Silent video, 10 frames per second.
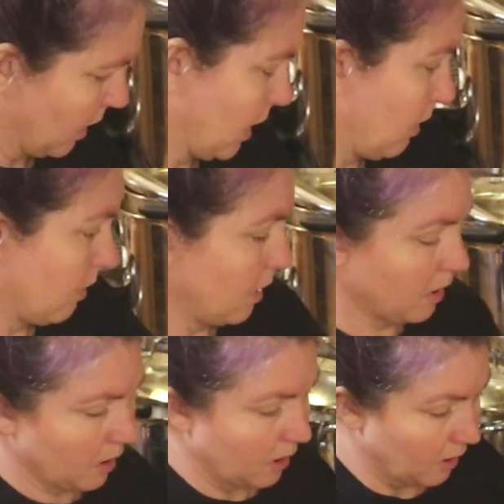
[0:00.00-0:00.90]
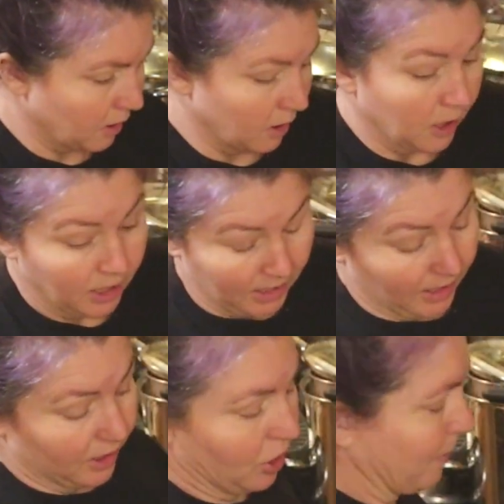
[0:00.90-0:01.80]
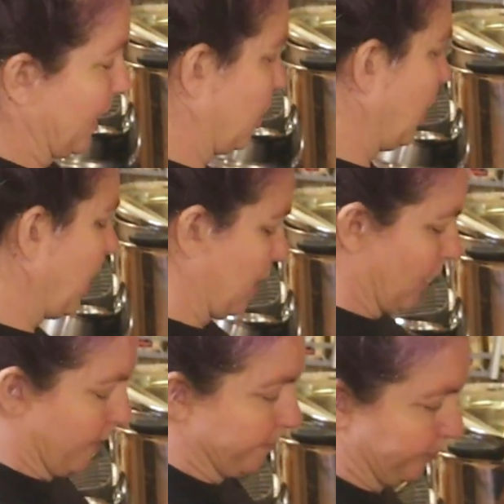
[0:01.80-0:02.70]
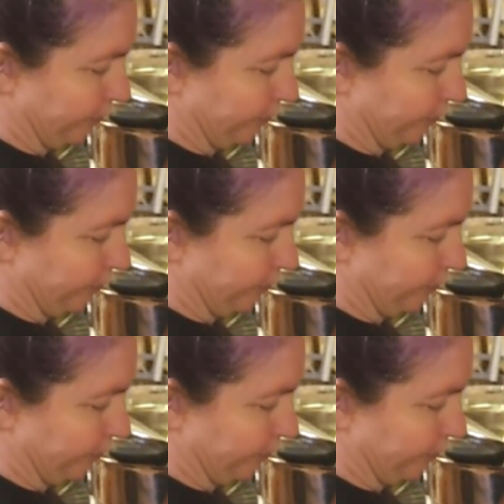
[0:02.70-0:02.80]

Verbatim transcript: now. Yeah, so my daughter,